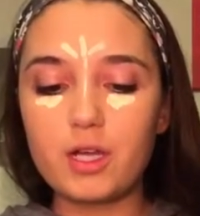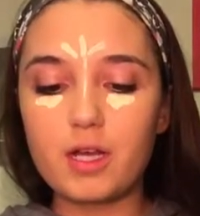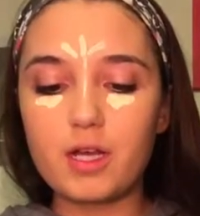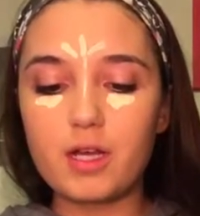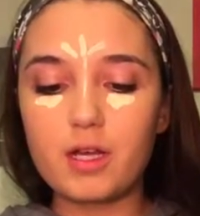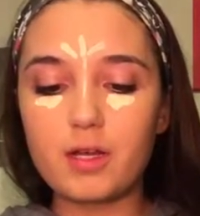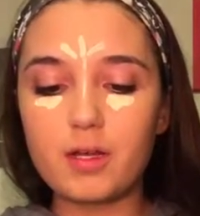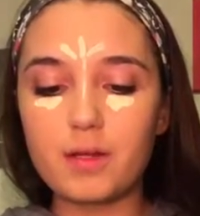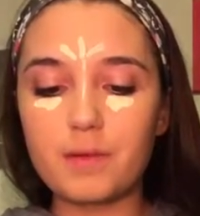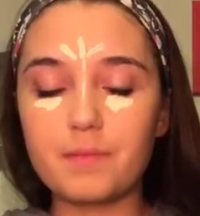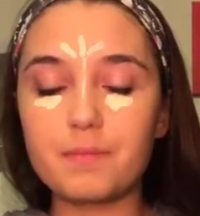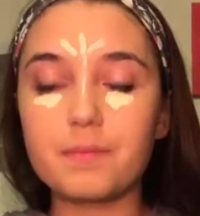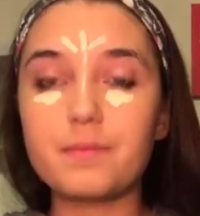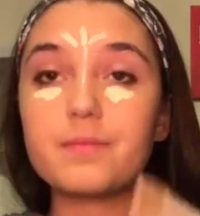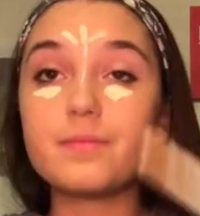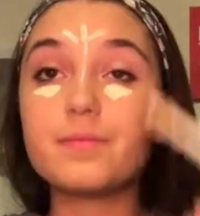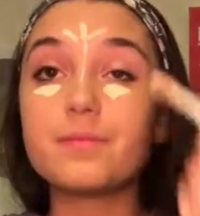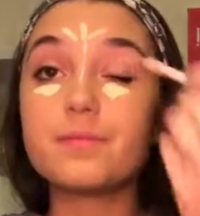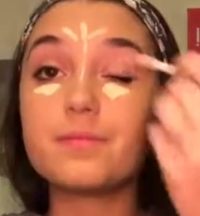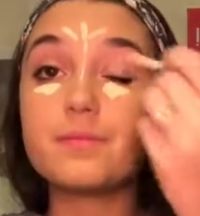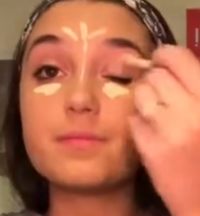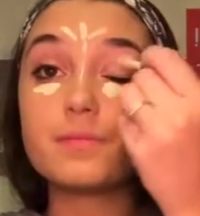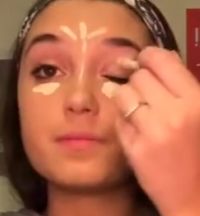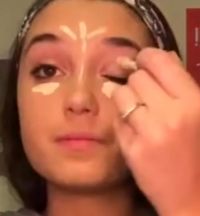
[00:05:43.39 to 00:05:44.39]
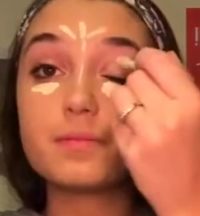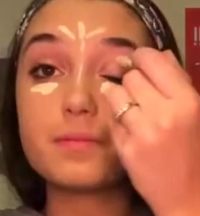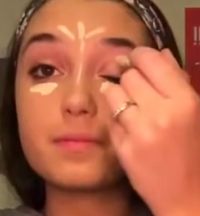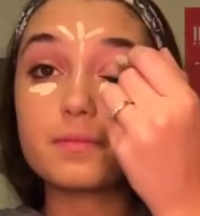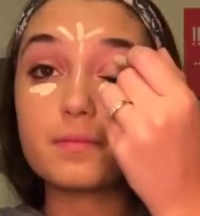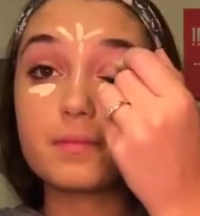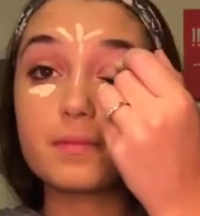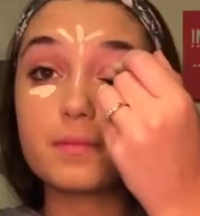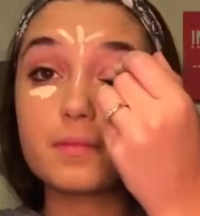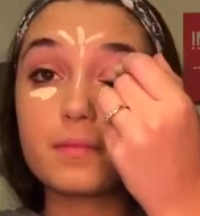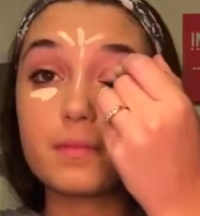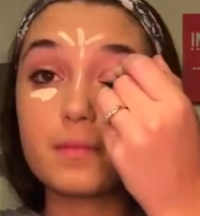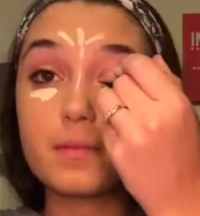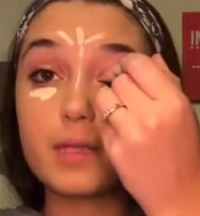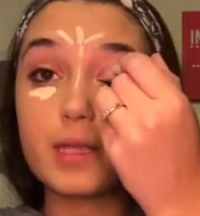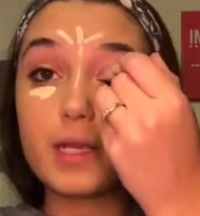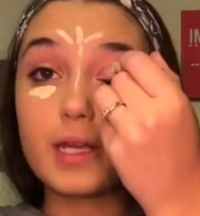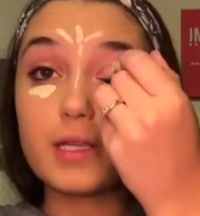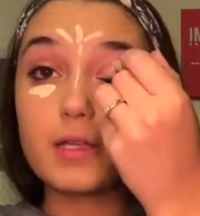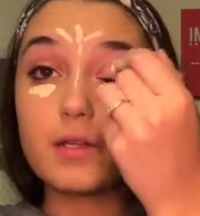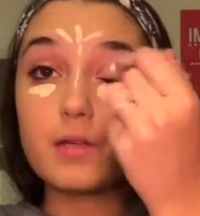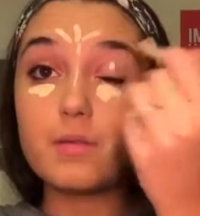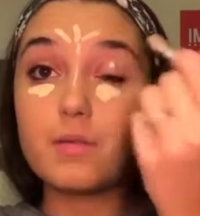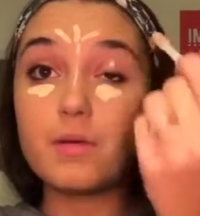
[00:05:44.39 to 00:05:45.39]

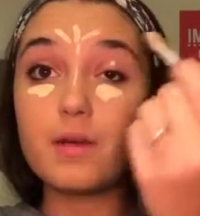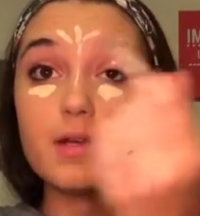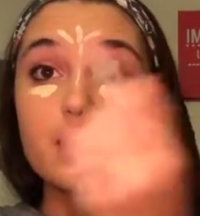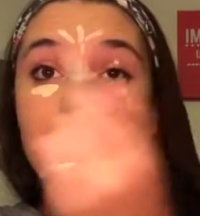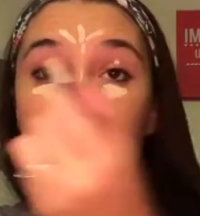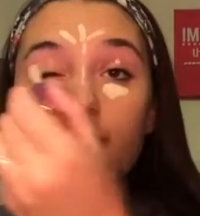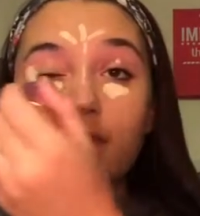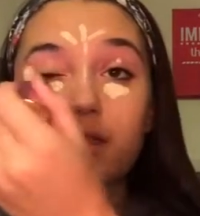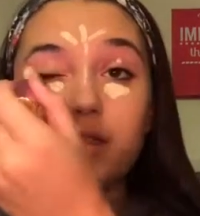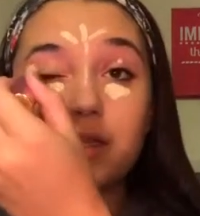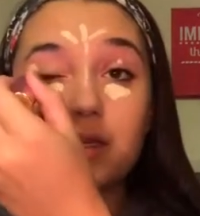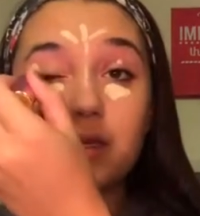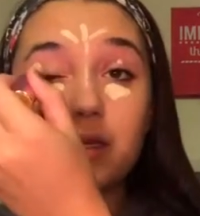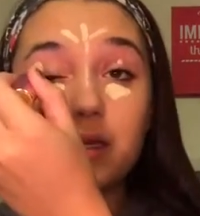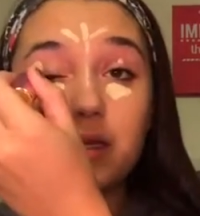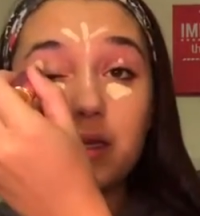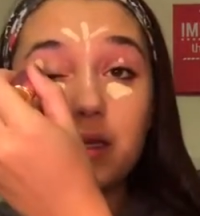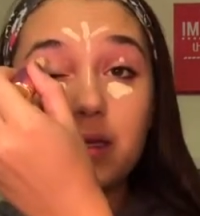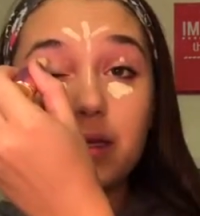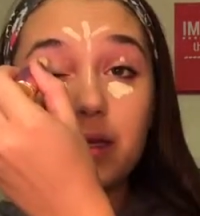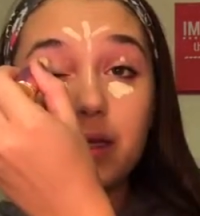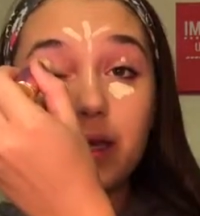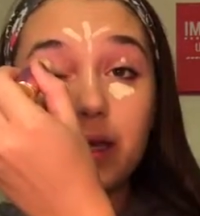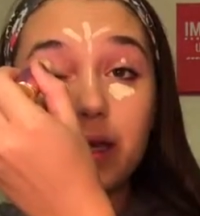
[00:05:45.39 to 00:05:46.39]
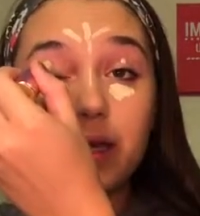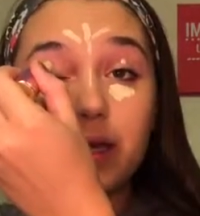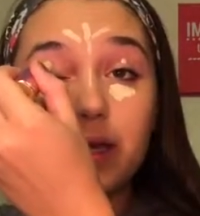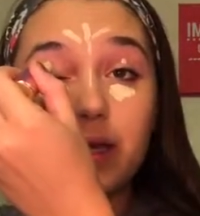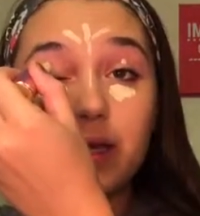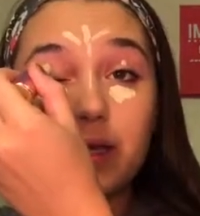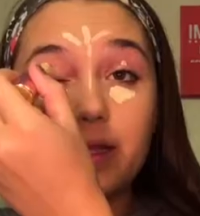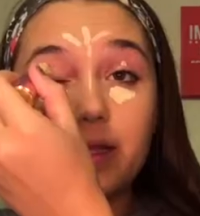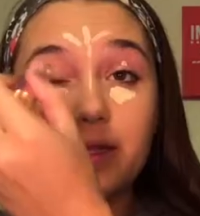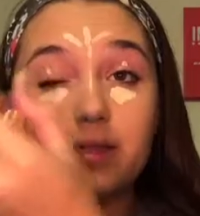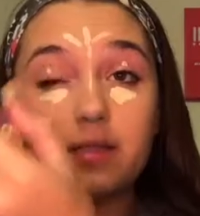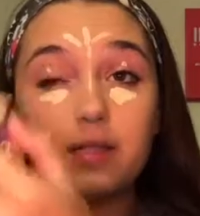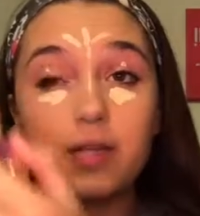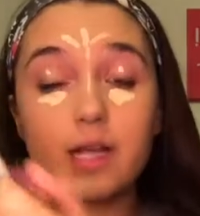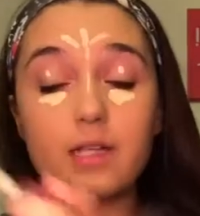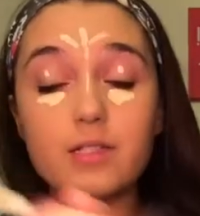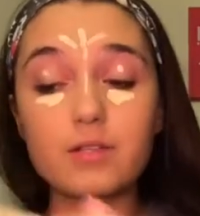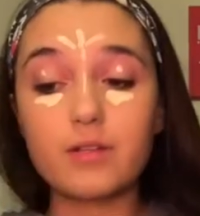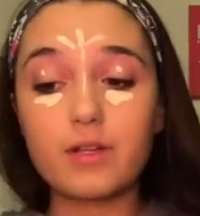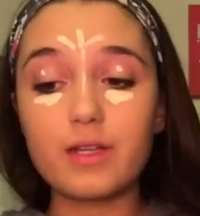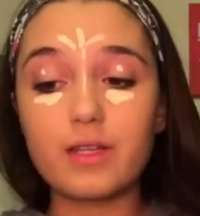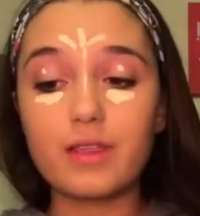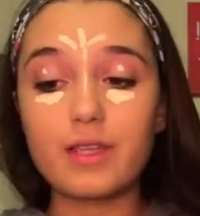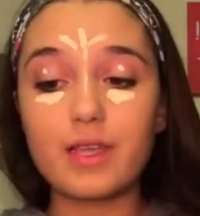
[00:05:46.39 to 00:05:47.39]
I do put tiny little
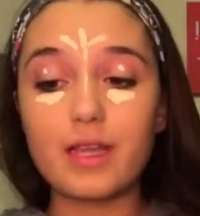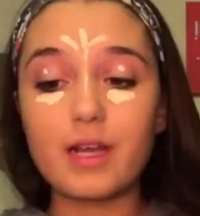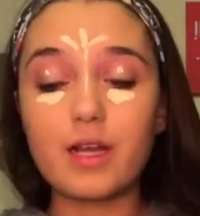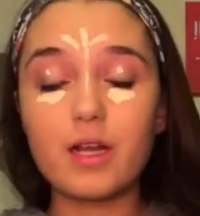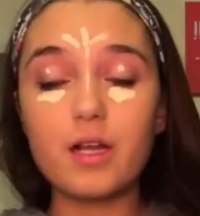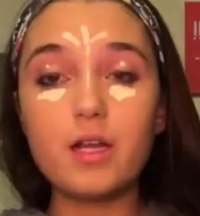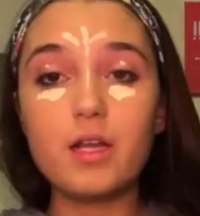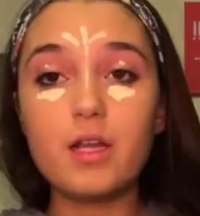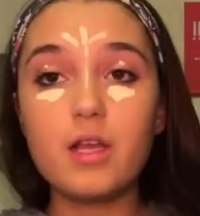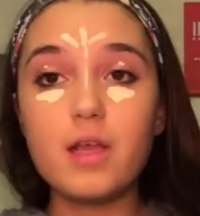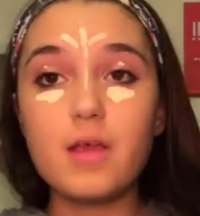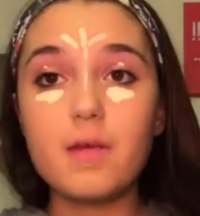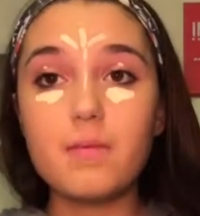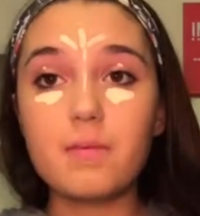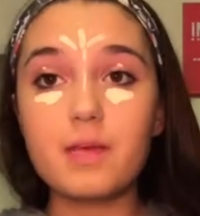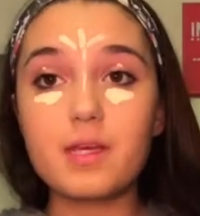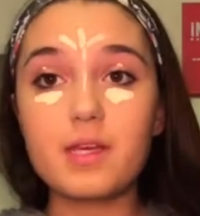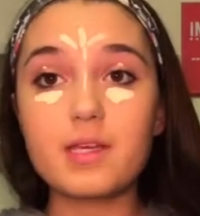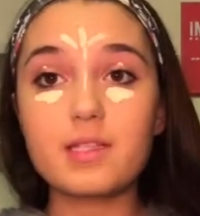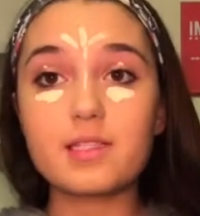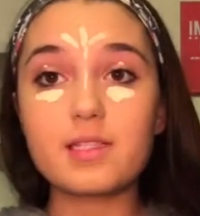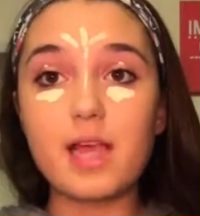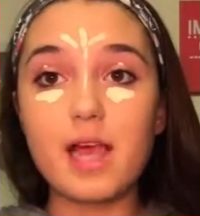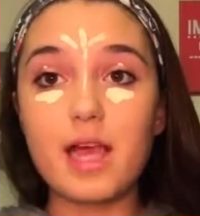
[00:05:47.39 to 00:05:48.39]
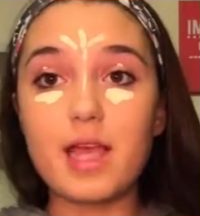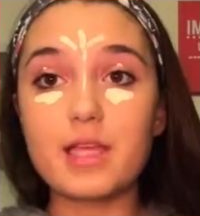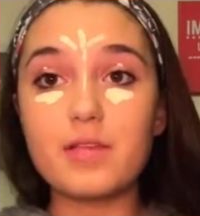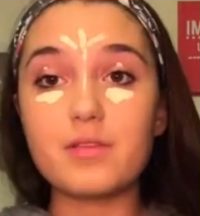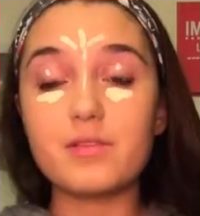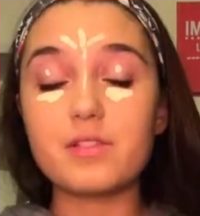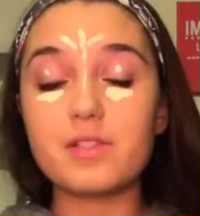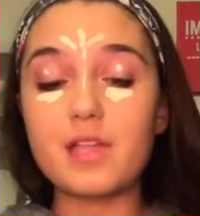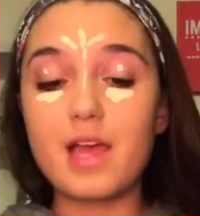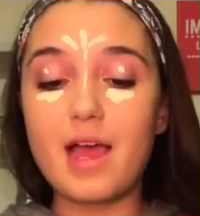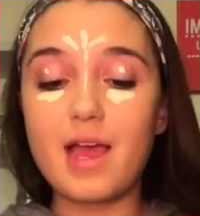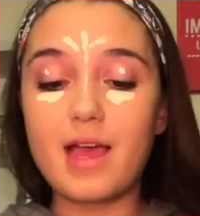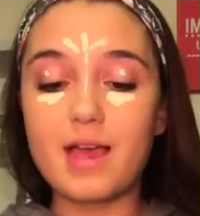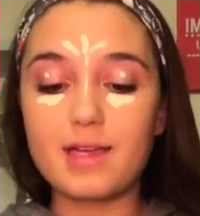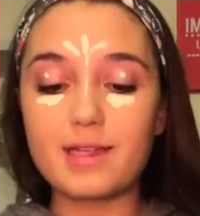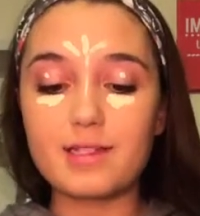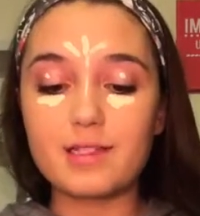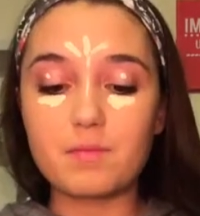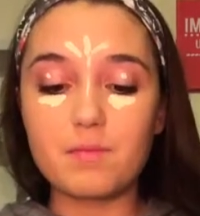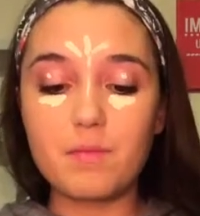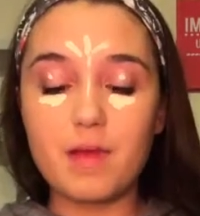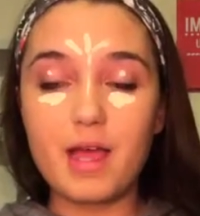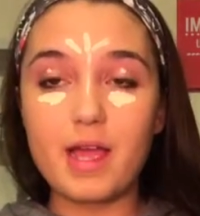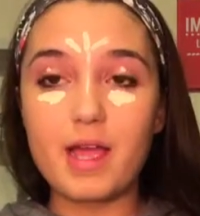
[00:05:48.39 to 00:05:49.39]
dots right there because I use that
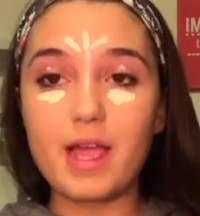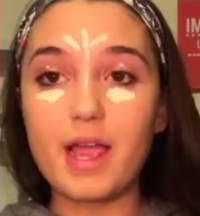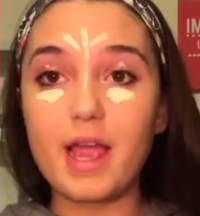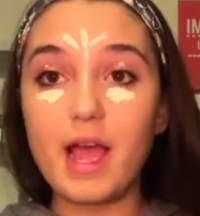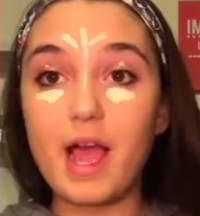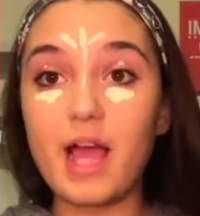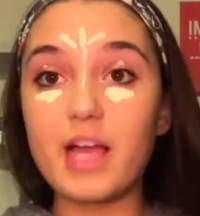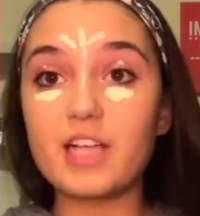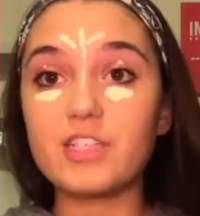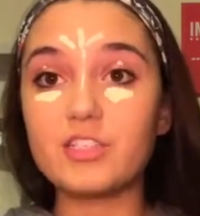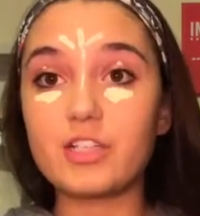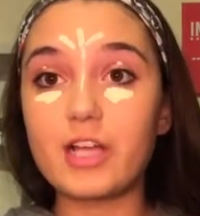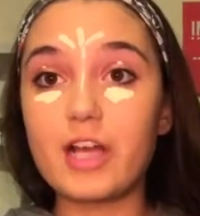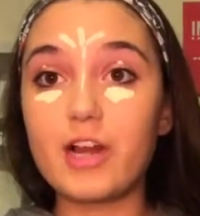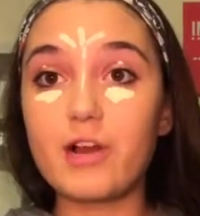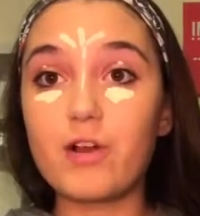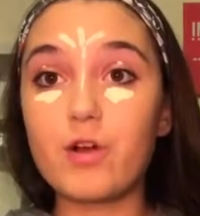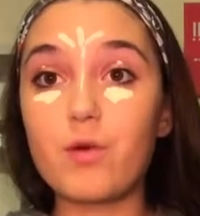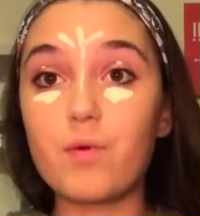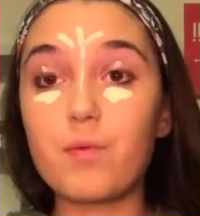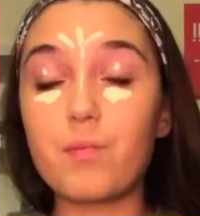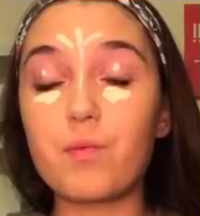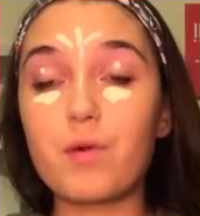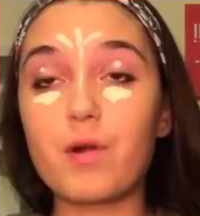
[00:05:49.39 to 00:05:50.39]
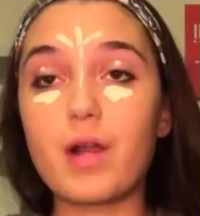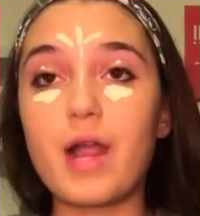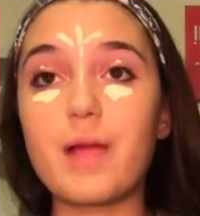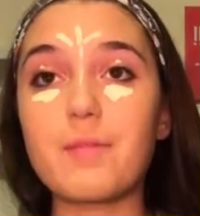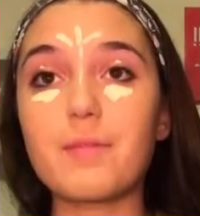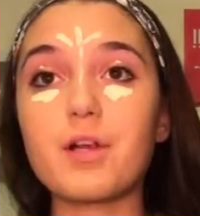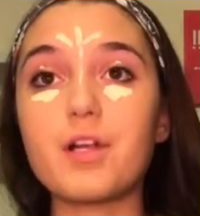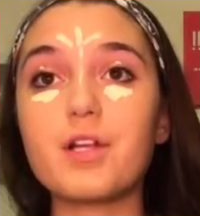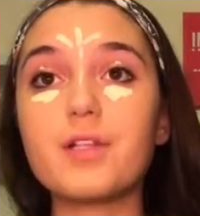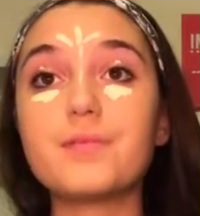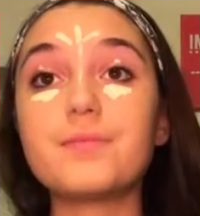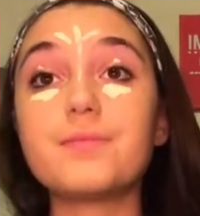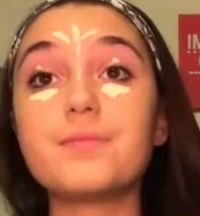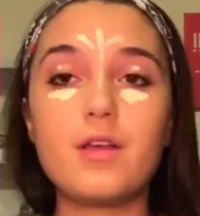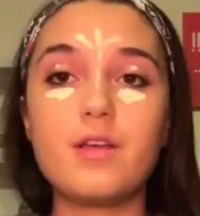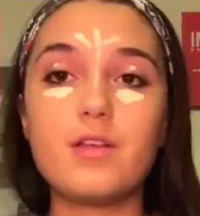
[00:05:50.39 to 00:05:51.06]
as my eyeshadow primer.